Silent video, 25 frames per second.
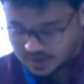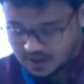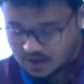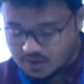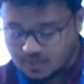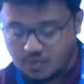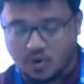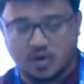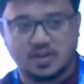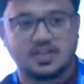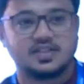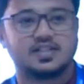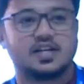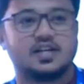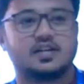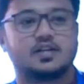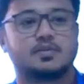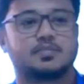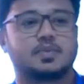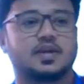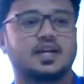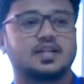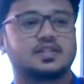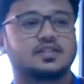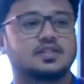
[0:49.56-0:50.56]
what is
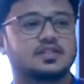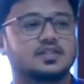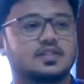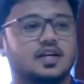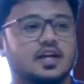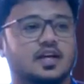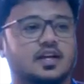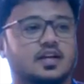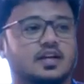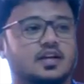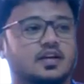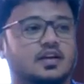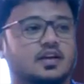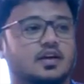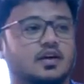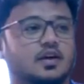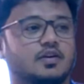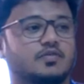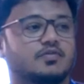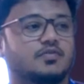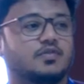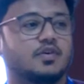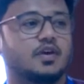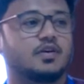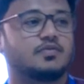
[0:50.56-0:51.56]
enterprise design?
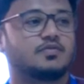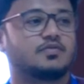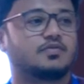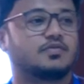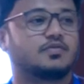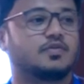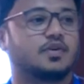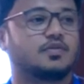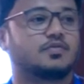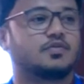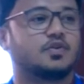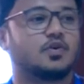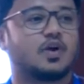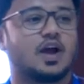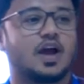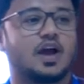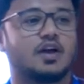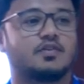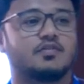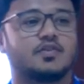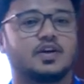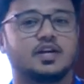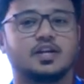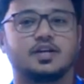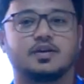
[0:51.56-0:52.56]
If, if, if you
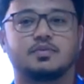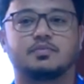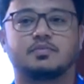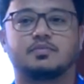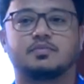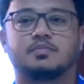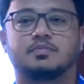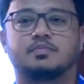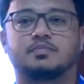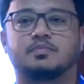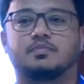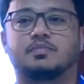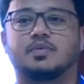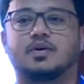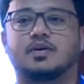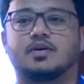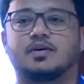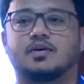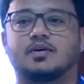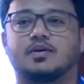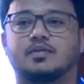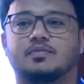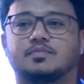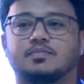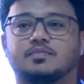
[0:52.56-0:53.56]
have any
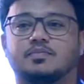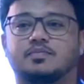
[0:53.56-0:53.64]
uh,